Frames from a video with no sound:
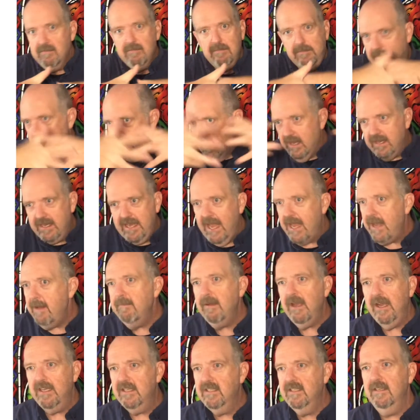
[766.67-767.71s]

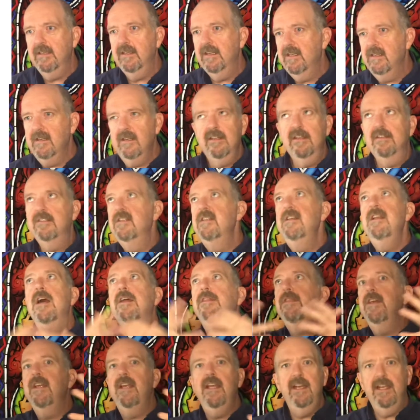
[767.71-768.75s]
there's
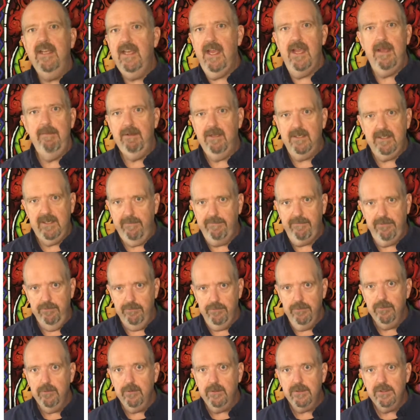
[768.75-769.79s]
nothing in a game except for
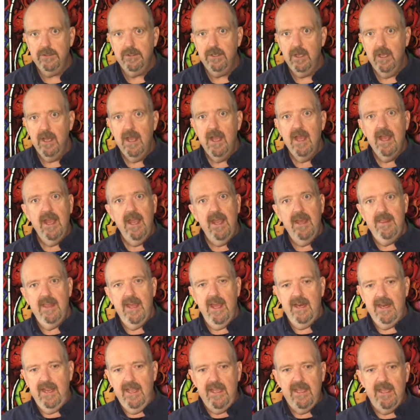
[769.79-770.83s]
rules. And
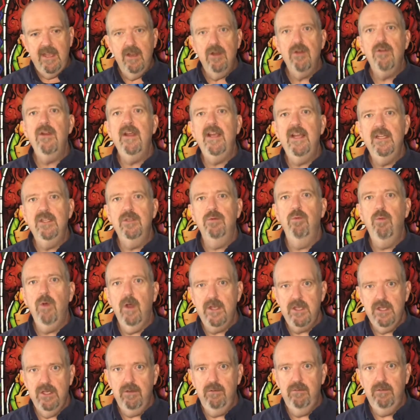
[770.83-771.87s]
that here is what
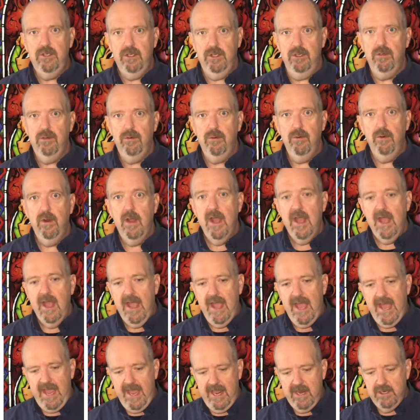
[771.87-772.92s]
you do.
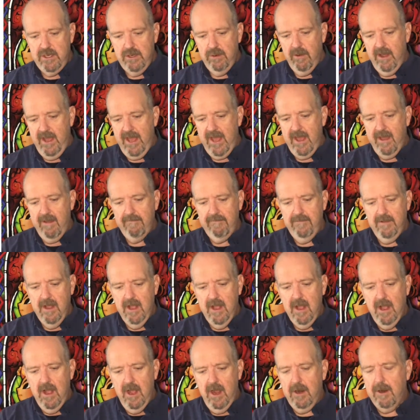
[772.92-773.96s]
And you have
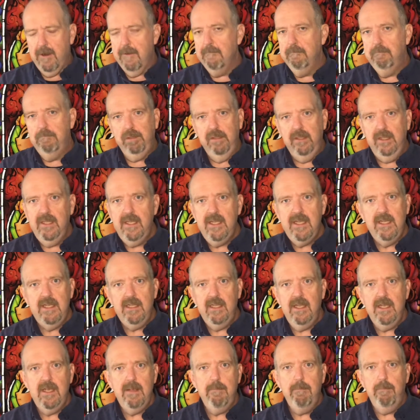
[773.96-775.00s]
a
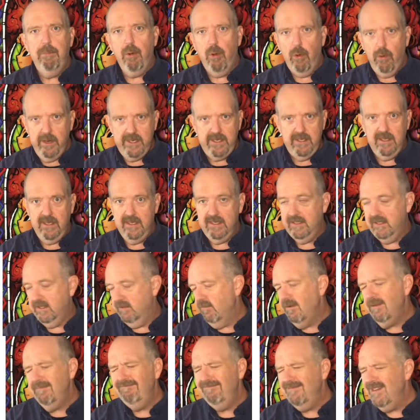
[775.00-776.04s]
completely pointless, well,